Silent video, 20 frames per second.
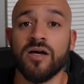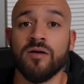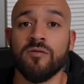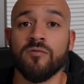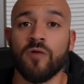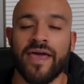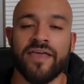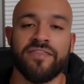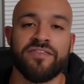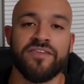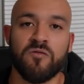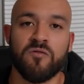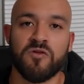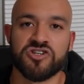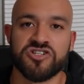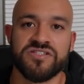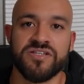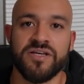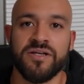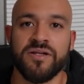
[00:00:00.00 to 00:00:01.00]
Anthony
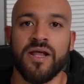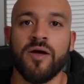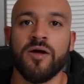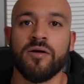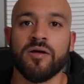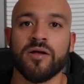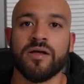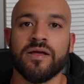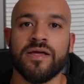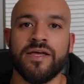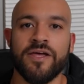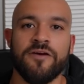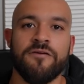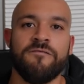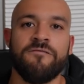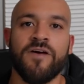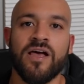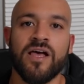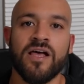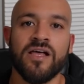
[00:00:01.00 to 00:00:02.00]
Richardson
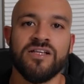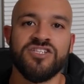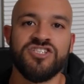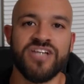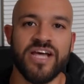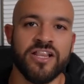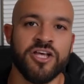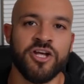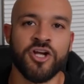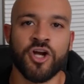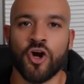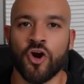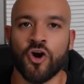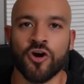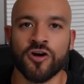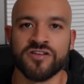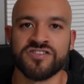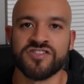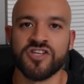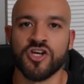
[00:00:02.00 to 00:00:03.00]
give Jalen
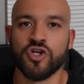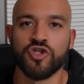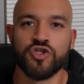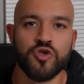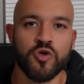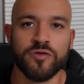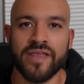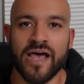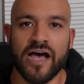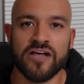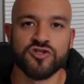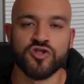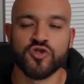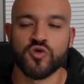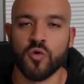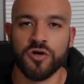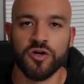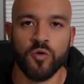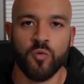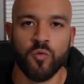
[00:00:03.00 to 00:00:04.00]
Hurts
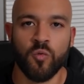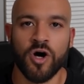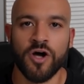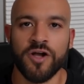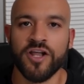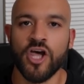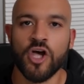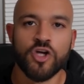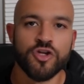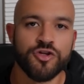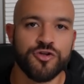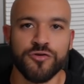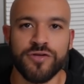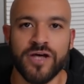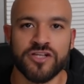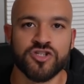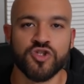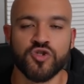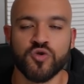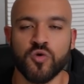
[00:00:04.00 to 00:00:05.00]

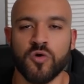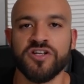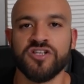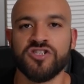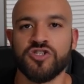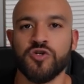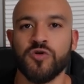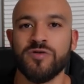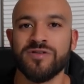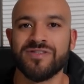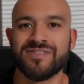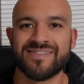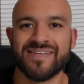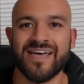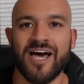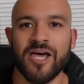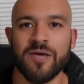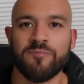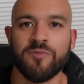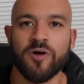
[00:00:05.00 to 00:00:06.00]
2021-2022
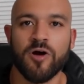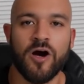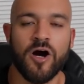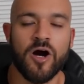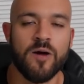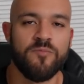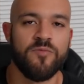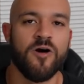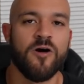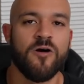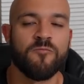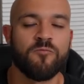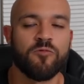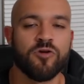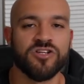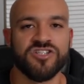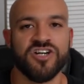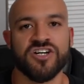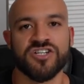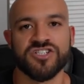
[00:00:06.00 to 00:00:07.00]
type of
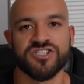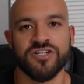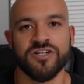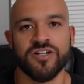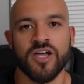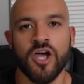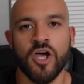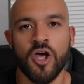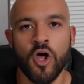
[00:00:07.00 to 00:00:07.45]
production.